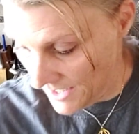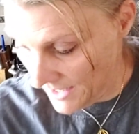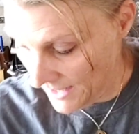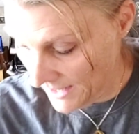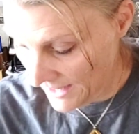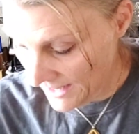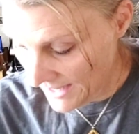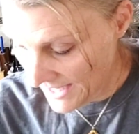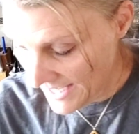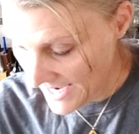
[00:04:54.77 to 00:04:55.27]

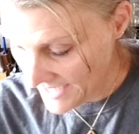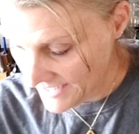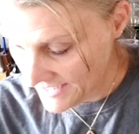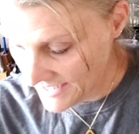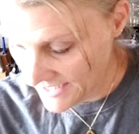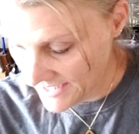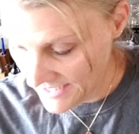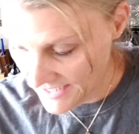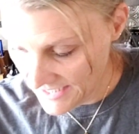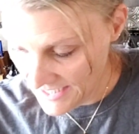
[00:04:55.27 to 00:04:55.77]

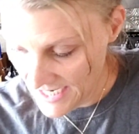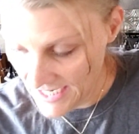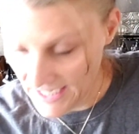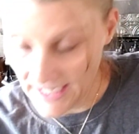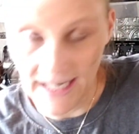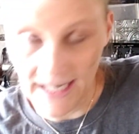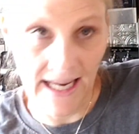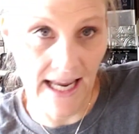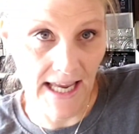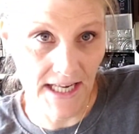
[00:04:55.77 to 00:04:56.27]
Let's
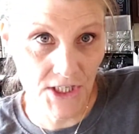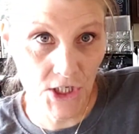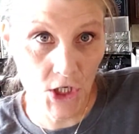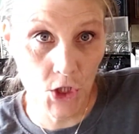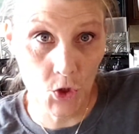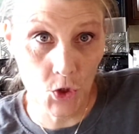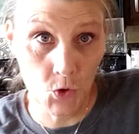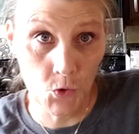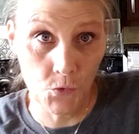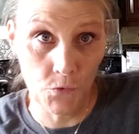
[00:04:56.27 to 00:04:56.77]
get
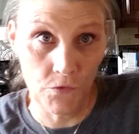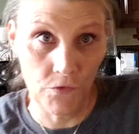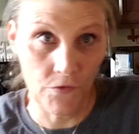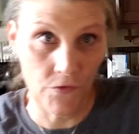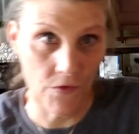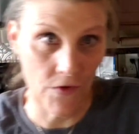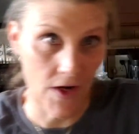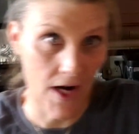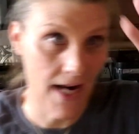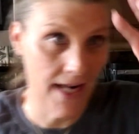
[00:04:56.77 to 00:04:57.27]
to
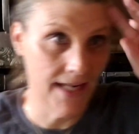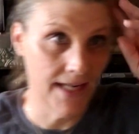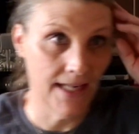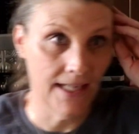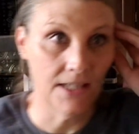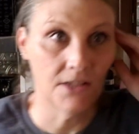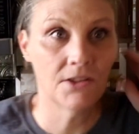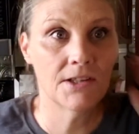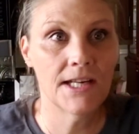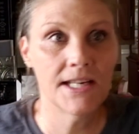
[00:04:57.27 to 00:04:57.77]

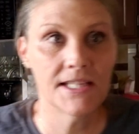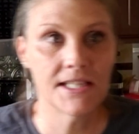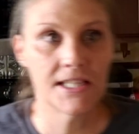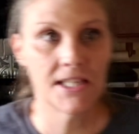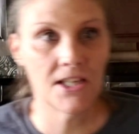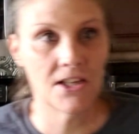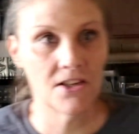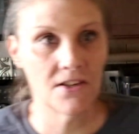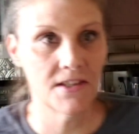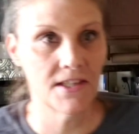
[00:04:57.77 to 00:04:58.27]
frying. You guys
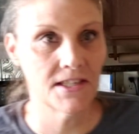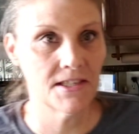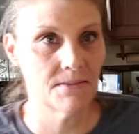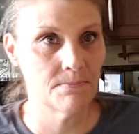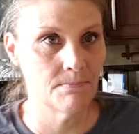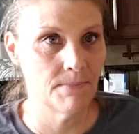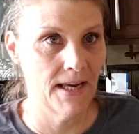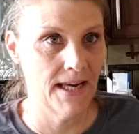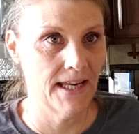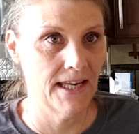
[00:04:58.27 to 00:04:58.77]
see all this
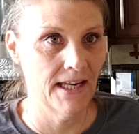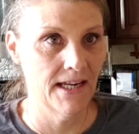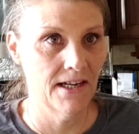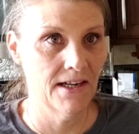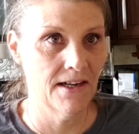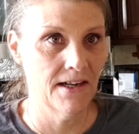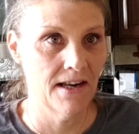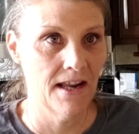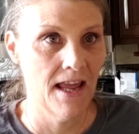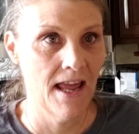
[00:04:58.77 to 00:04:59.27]
back
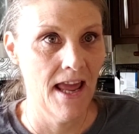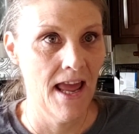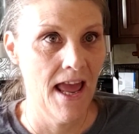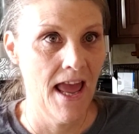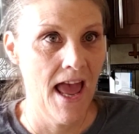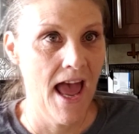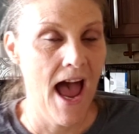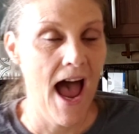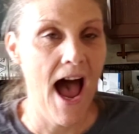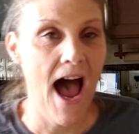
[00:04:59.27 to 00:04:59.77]
here?
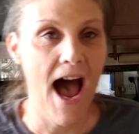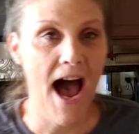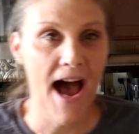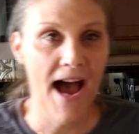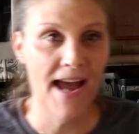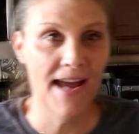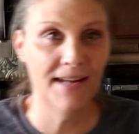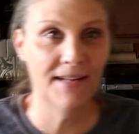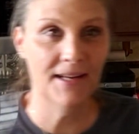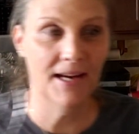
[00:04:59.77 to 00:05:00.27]

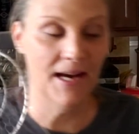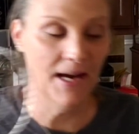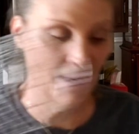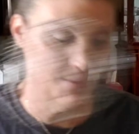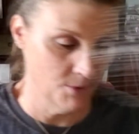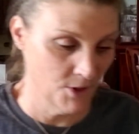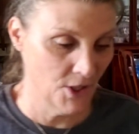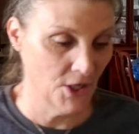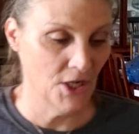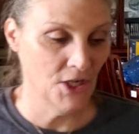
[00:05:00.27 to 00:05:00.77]

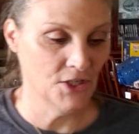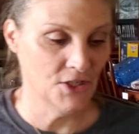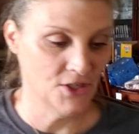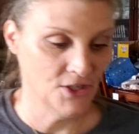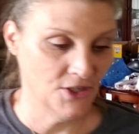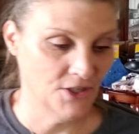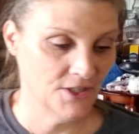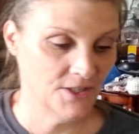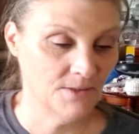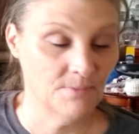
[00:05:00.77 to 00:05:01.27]
I'm going to
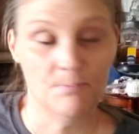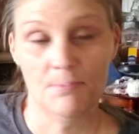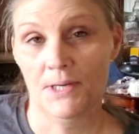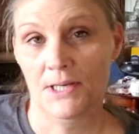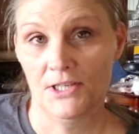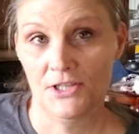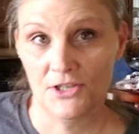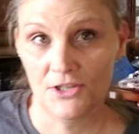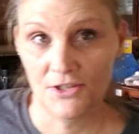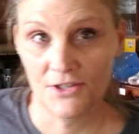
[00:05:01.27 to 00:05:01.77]
insert some
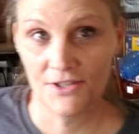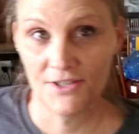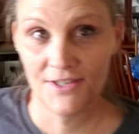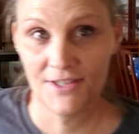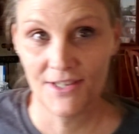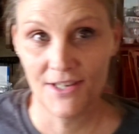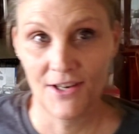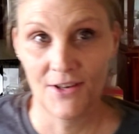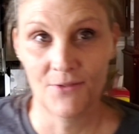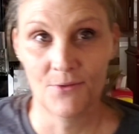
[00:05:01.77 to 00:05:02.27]

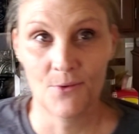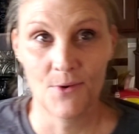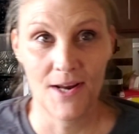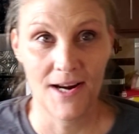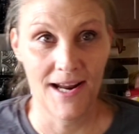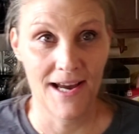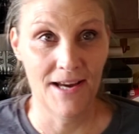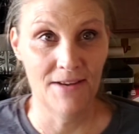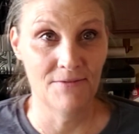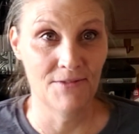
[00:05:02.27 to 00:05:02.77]
pictures of
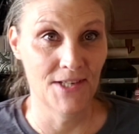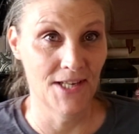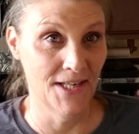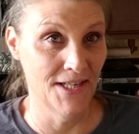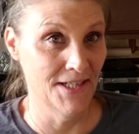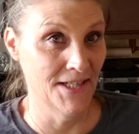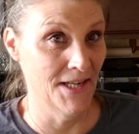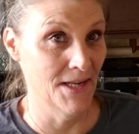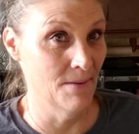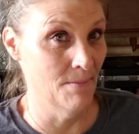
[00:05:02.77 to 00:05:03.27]
what I've
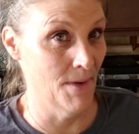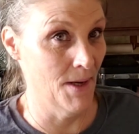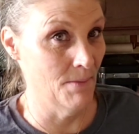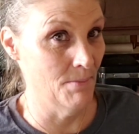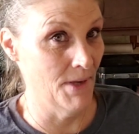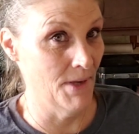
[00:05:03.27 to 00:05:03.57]
done in my